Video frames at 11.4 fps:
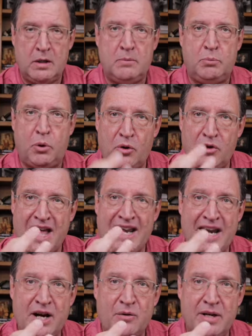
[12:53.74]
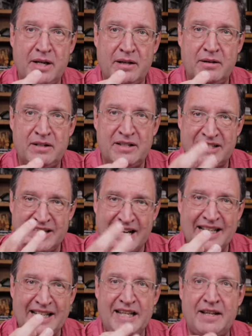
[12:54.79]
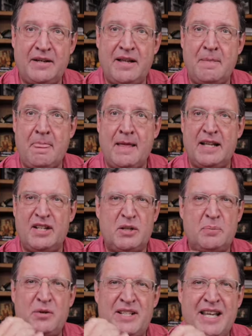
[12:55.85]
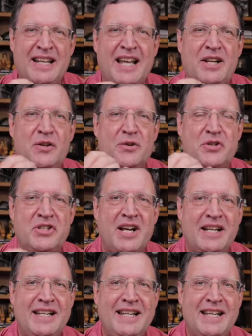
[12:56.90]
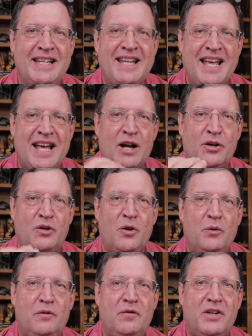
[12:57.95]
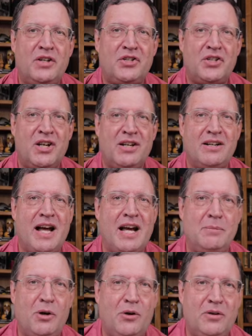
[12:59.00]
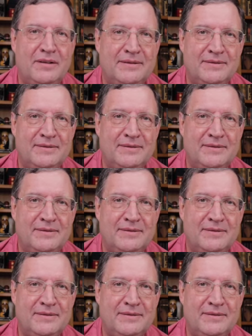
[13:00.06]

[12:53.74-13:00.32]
pull that air in, suck it in, just pretend like you're sucking in a goldfish eyeball.